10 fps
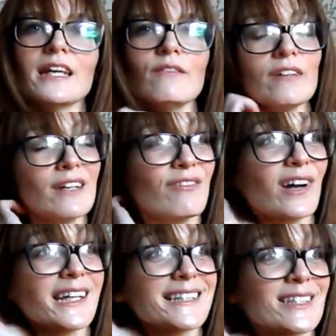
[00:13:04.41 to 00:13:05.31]
Even if
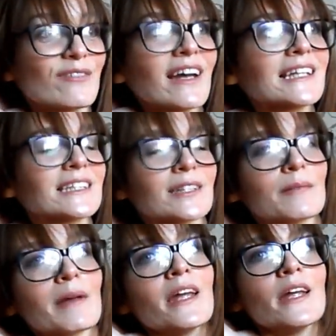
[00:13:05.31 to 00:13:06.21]
I interface
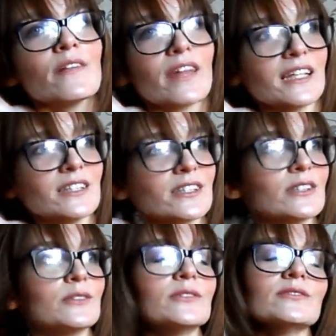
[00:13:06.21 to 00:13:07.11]
them, they
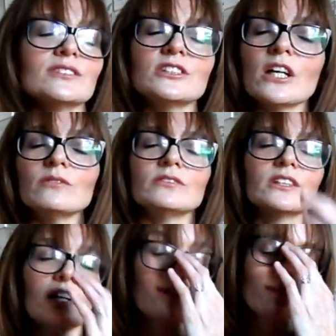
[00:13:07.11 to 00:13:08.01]
still
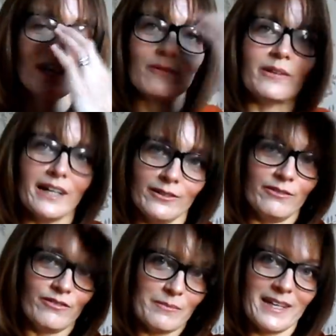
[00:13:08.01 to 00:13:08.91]
don't go that
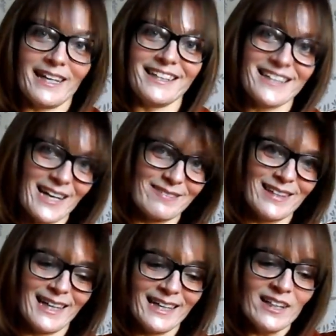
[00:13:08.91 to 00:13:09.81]
well for me
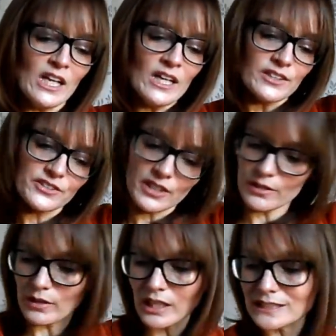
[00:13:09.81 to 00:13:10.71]
generally.
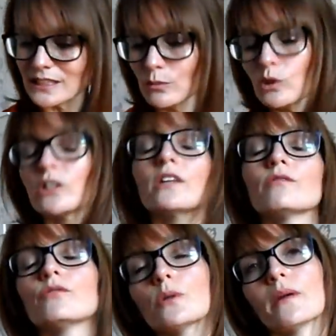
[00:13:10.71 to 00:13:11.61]
So I didn't want
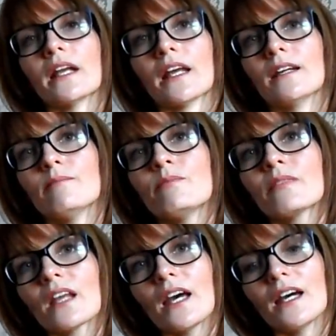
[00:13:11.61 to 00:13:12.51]
to ruin it.
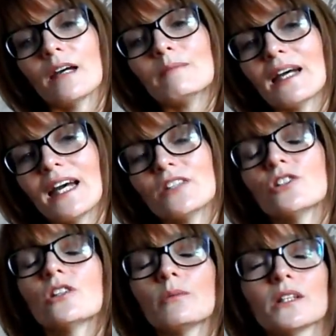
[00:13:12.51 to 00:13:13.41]

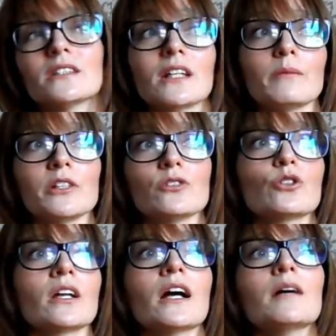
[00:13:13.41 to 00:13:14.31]
And you know what it's like when you're
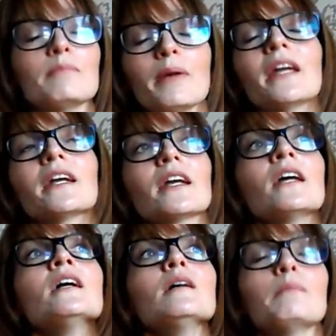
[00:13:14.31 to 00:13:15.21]
trying to unpick
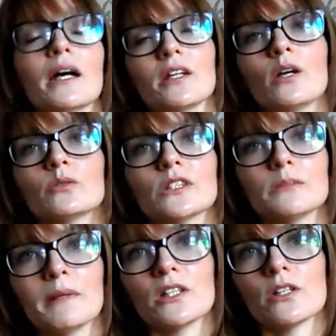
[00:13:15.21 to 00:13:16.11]
buttonholes,
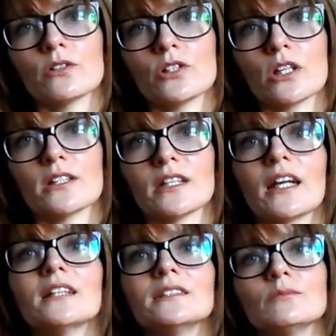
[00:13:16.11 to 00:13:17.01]
especially on
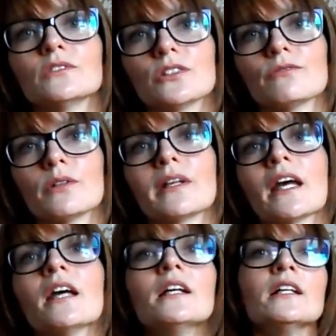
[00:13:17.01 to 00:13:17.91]
jersey. I didn't want to ruin it.